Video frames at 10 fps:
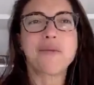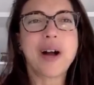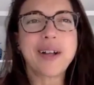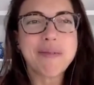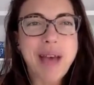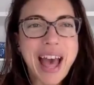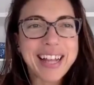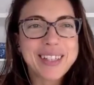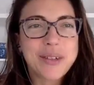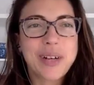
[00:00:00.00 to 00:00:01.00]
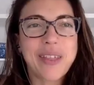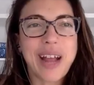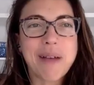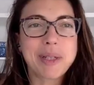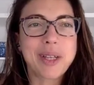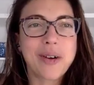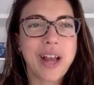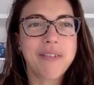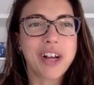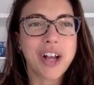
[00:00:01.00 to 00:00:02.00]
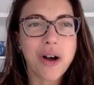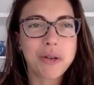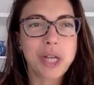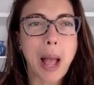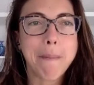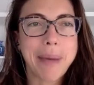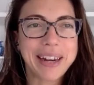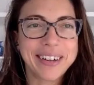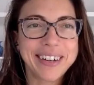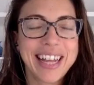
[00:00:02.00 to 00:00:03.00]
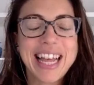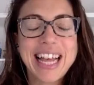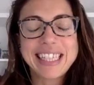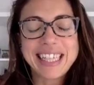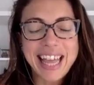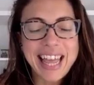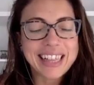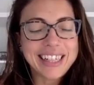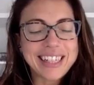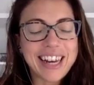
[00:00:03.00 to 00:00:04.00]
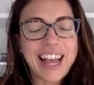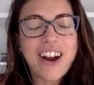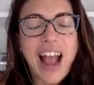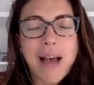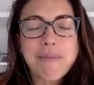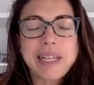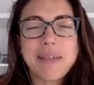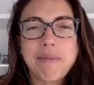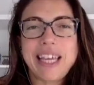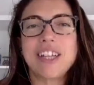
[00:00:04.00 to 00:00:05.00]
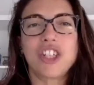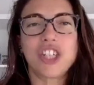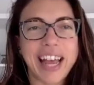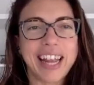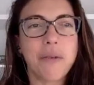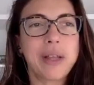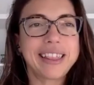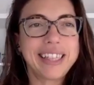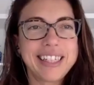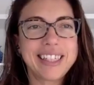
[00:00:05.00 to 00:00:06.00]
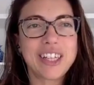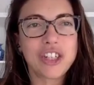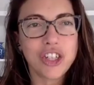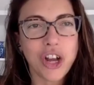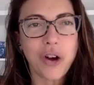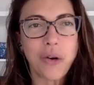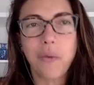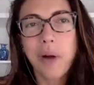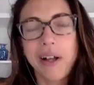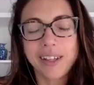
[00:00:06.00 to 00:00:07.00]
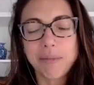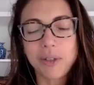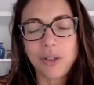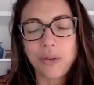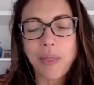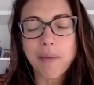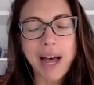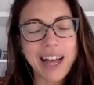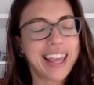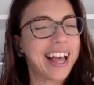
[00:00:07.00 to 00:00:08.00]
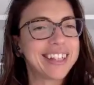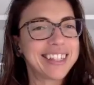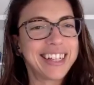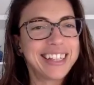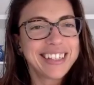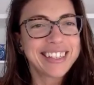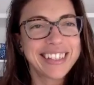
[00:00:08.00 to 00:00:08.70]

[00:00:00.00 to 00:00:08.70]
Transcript: Welcome back to another episode of Coach Better. Today, Clint and I are happy to be chatting with Liz Cho. Welcome to the podcast, Liz.